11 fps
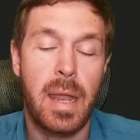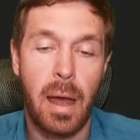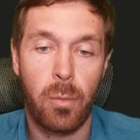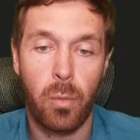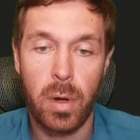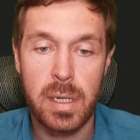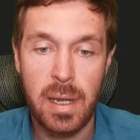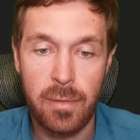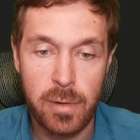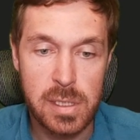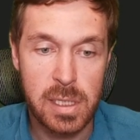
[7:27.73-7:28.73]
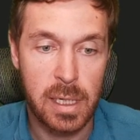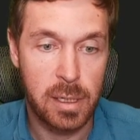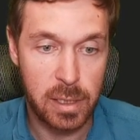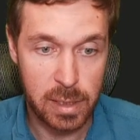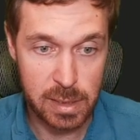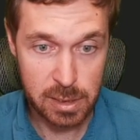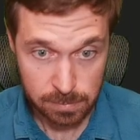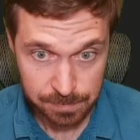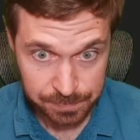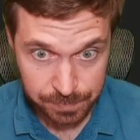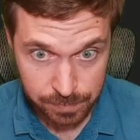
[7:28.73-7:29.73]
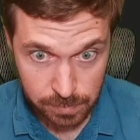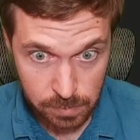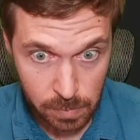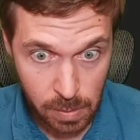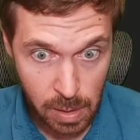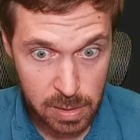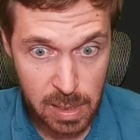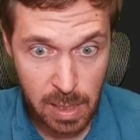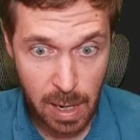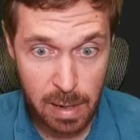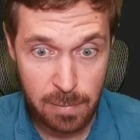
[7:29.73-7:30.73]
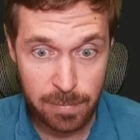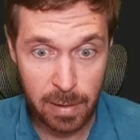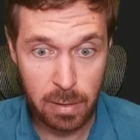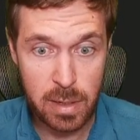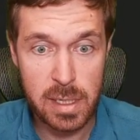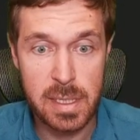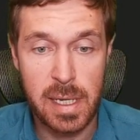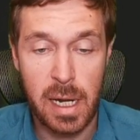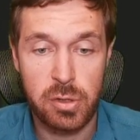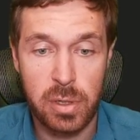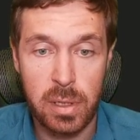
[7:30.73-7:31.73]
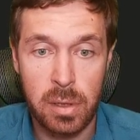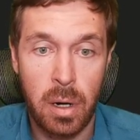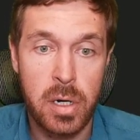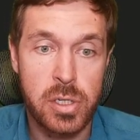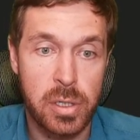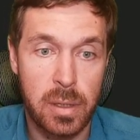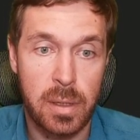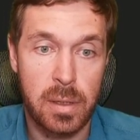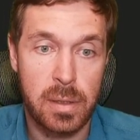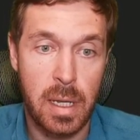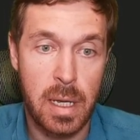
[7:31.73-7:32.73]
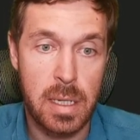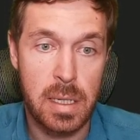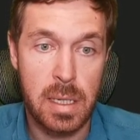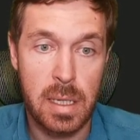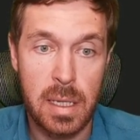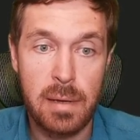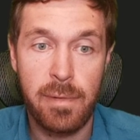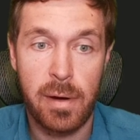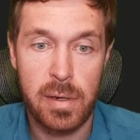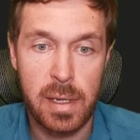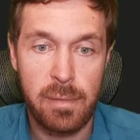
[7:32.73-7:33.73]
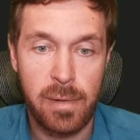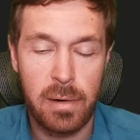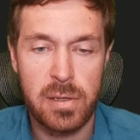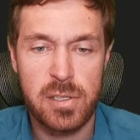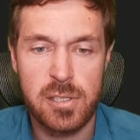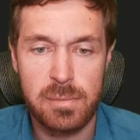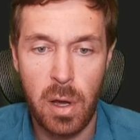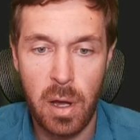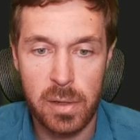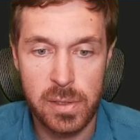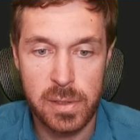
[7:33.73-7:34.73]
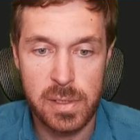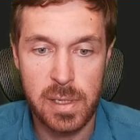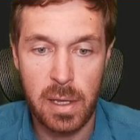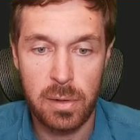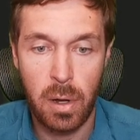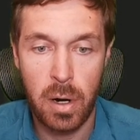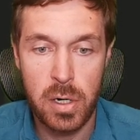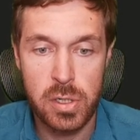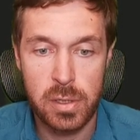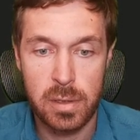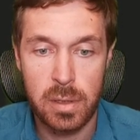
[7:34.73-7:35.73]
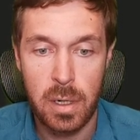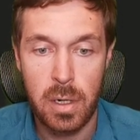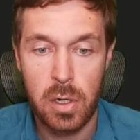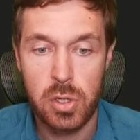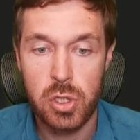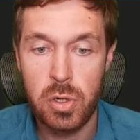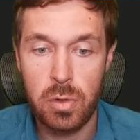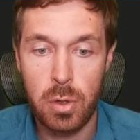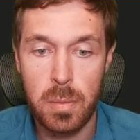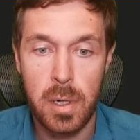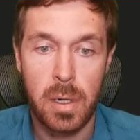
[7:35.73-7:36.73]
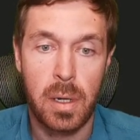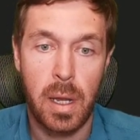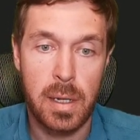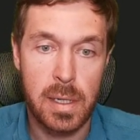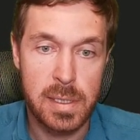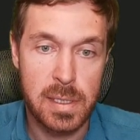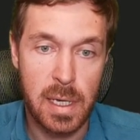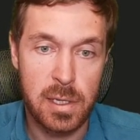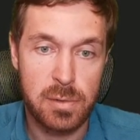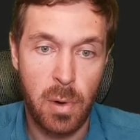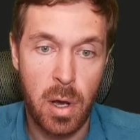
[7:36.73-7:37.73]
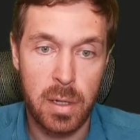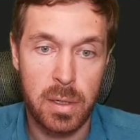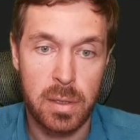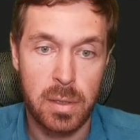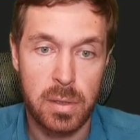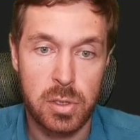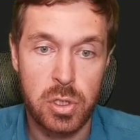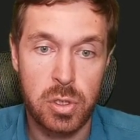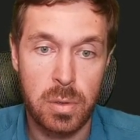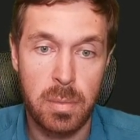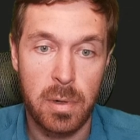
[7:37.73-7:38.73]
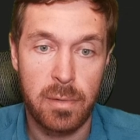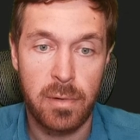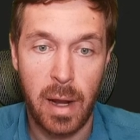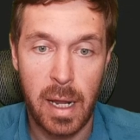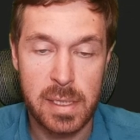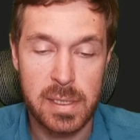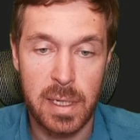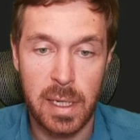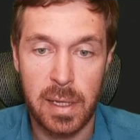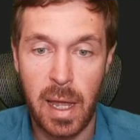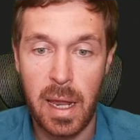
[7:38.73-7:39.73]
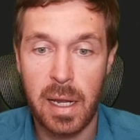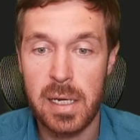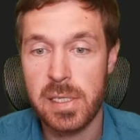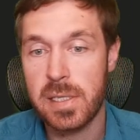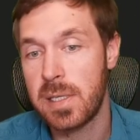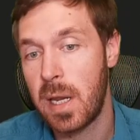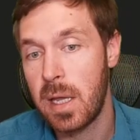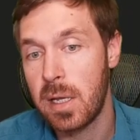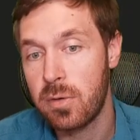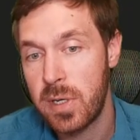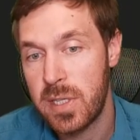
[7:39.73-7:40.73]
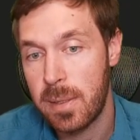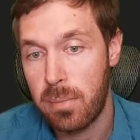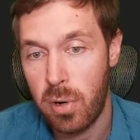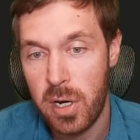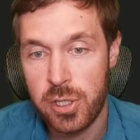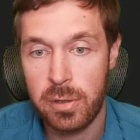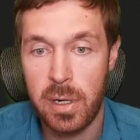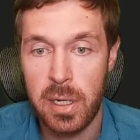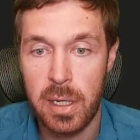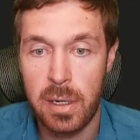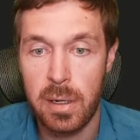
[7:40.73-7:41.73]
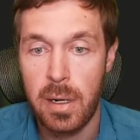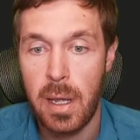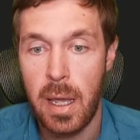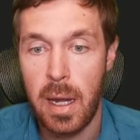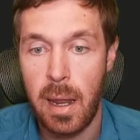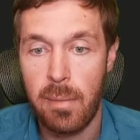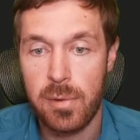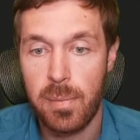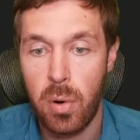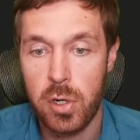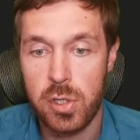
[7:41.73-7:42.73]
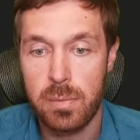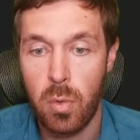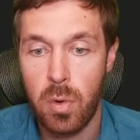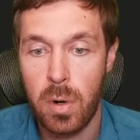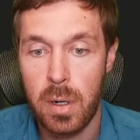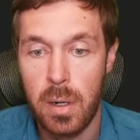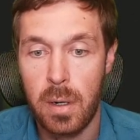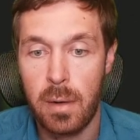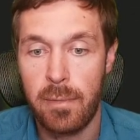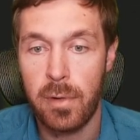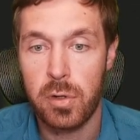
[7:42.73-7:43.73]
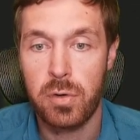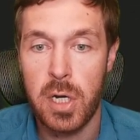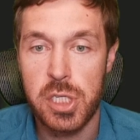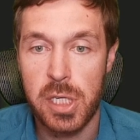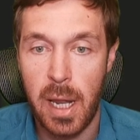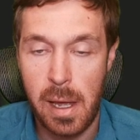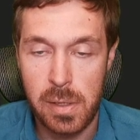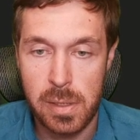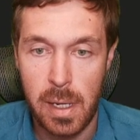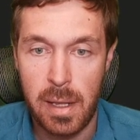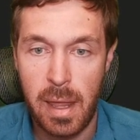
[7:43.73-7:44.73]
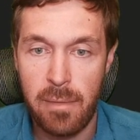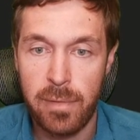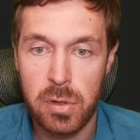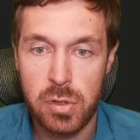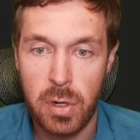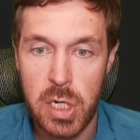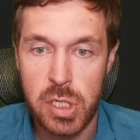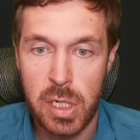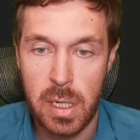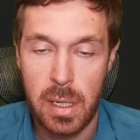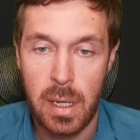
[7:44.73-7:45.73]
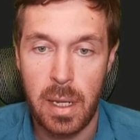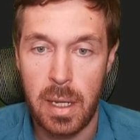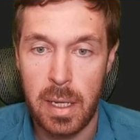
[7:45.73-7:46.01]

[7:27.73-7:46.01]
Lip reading: Now, one difference here is the afferent is actually larger than the efferent. The efferent's small. So this is a larger tube, and this is a smaller tube for exiting. That causes an increase in pressure in here and helps push more filtration out. That filtration